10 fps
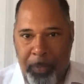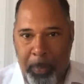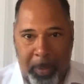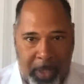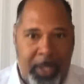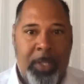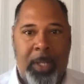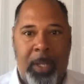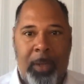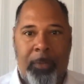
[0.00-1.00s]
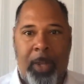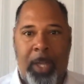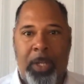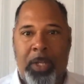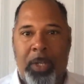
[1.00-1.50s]
policing of
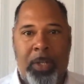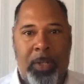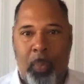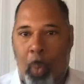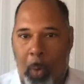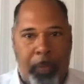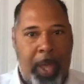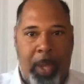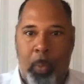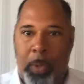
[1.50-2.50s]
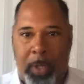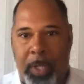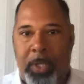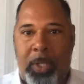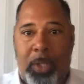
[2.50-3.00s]
nations, what they would
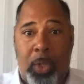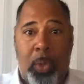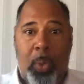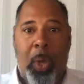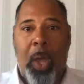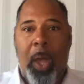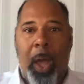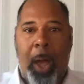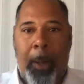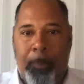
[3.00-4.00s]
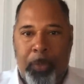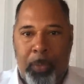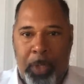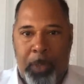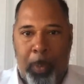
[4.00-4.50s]
need to do to
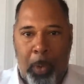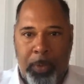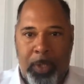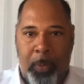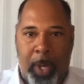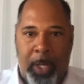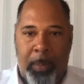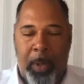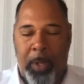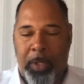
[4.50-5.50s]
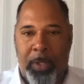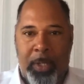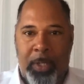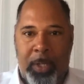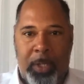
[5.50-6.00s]
respond to any
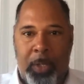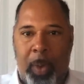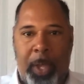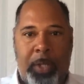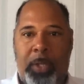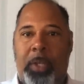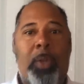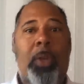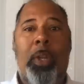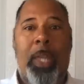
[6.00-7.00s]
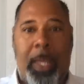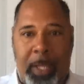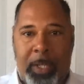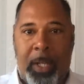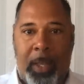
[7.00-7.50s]
emergency situation. So you could
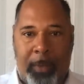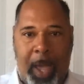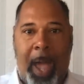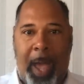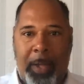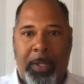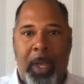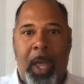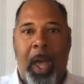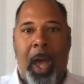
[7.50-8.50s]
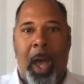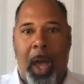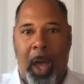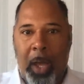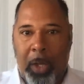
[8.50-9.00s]
easily have had
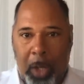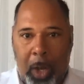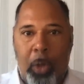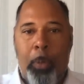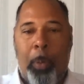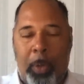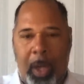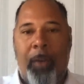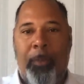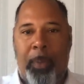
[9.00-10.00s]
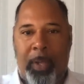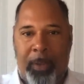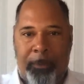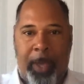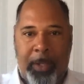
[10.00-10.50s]
a global government
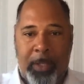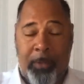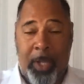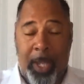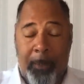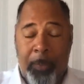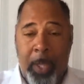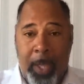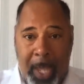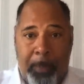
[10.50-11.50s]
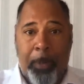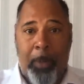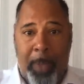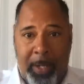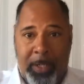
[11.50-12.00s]
effectively
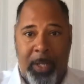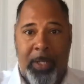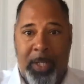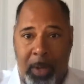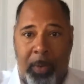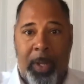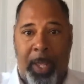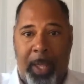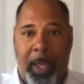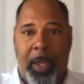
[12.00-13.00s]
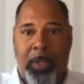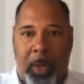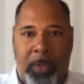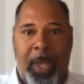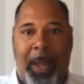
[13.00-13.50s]
implementing tyranny,
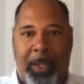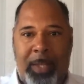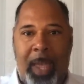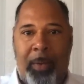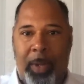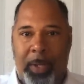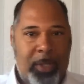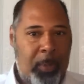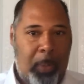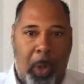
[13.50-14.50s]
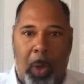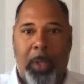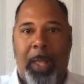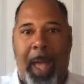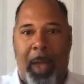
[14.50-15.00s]
totalitarianism,
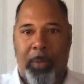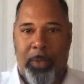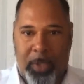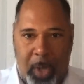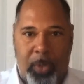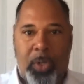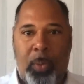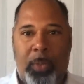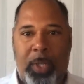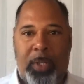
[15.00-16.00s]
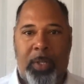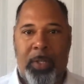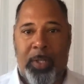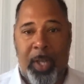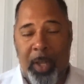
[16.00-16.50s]
lockdowns, social
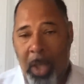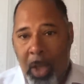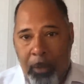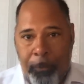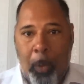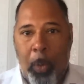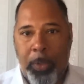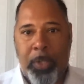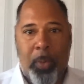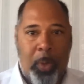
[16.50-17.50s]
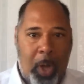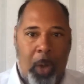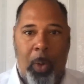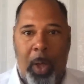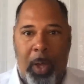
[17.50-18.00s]
distancing, forced or
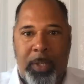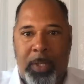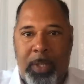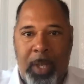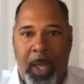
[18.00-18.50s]
coerced